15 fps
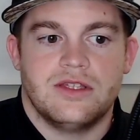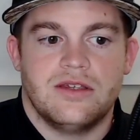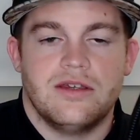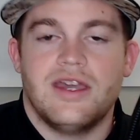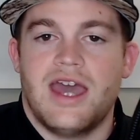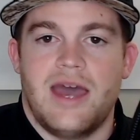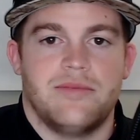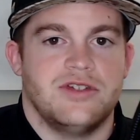
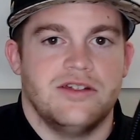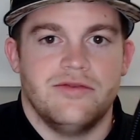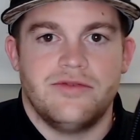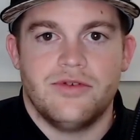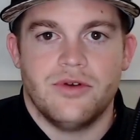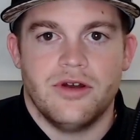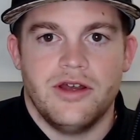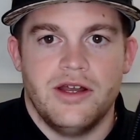caption
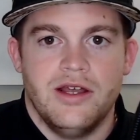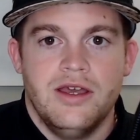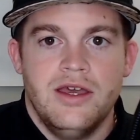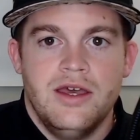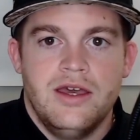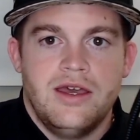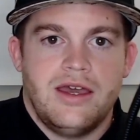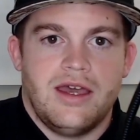for it.
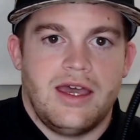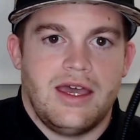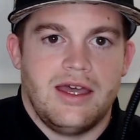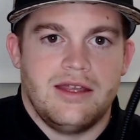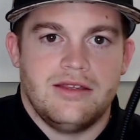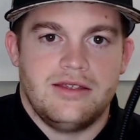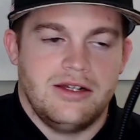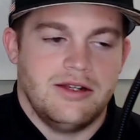
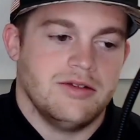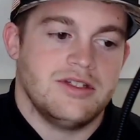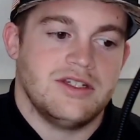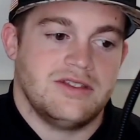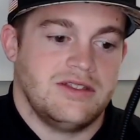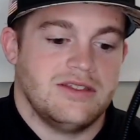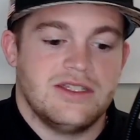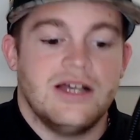And, it's
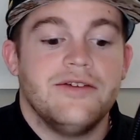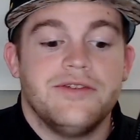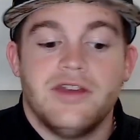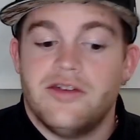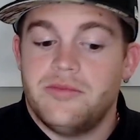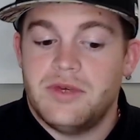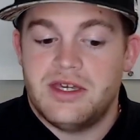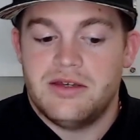just a
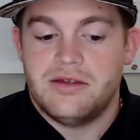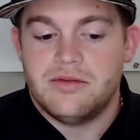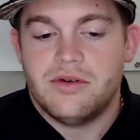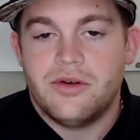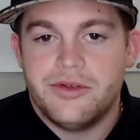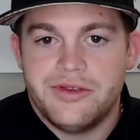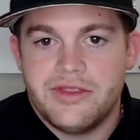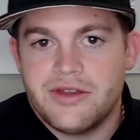selfie of me
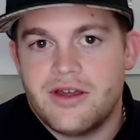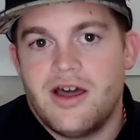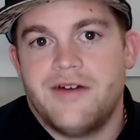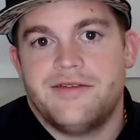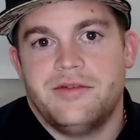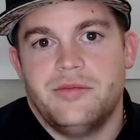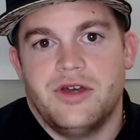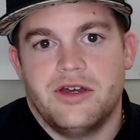holding the
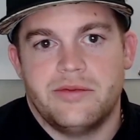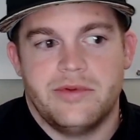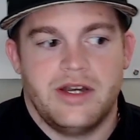coffee mug,